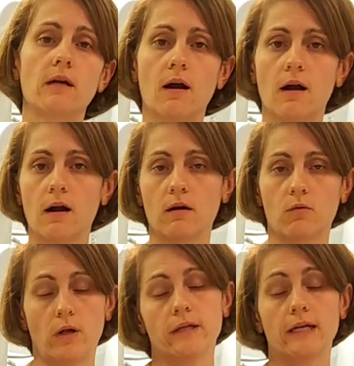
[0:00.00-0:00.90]

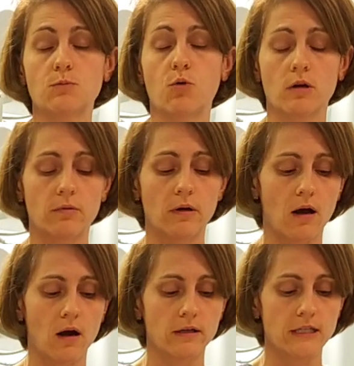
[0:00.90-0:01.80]
It is portable.
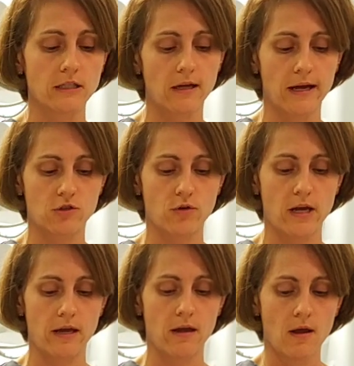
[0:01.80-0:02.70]
Our dental
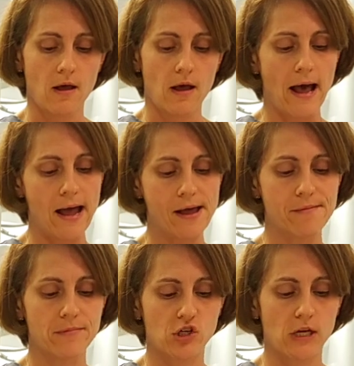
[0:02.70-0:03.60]
x-ray
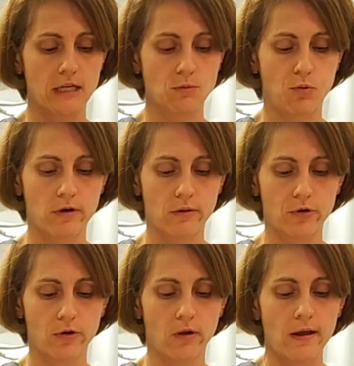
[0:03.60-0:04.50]
machine is
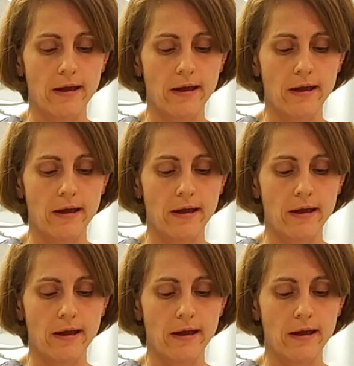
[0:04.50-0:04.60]
portable.